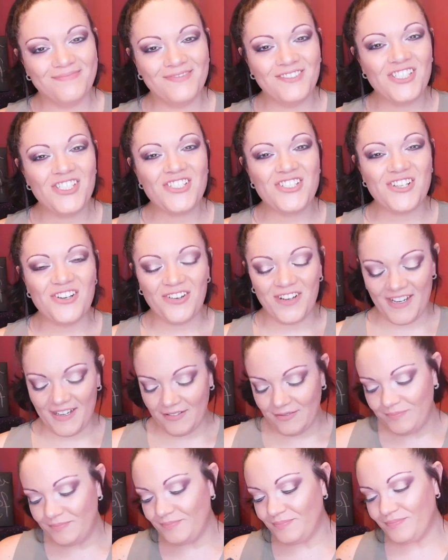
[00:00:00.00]
Just joking.
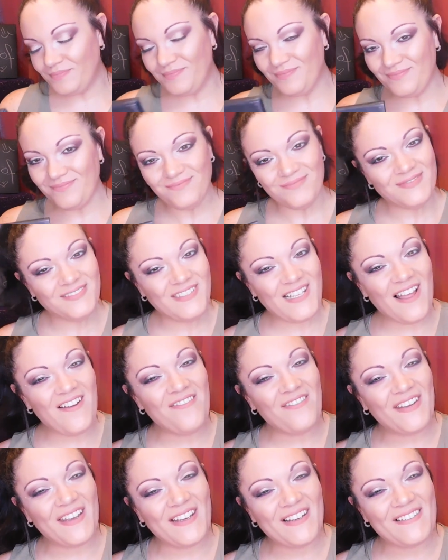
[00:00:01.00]

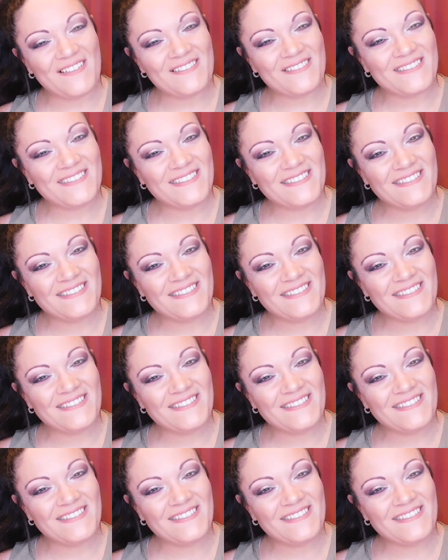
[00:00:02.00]
Love you.